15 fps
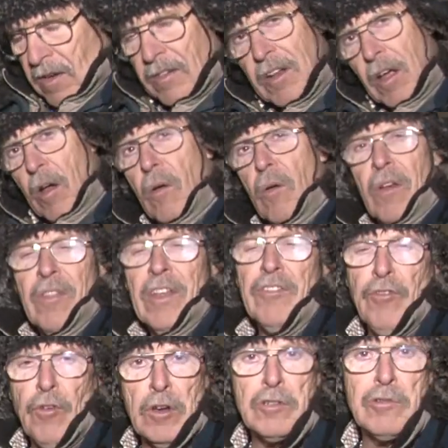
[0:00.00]
now that's
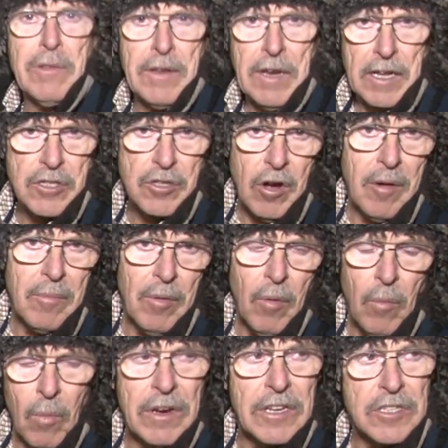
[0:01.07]
fine during the daytime but
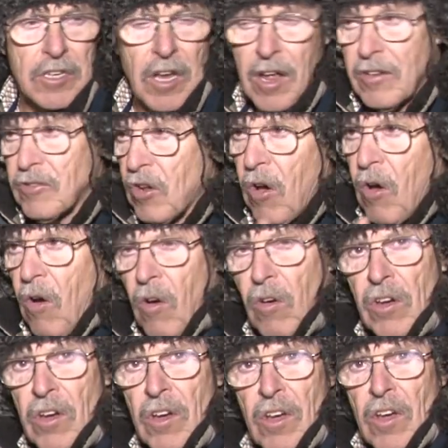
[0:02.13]
when it's dark
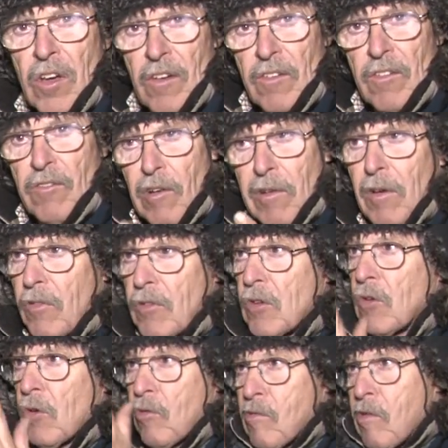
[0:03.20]
very often
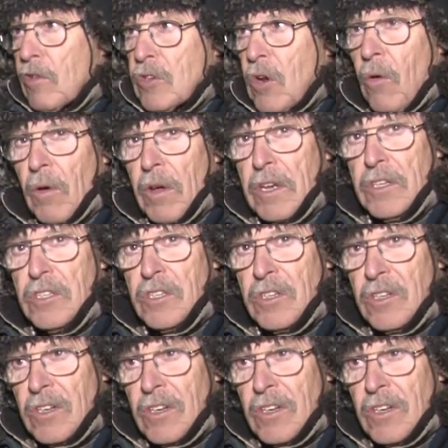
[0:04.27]
you'll cross lines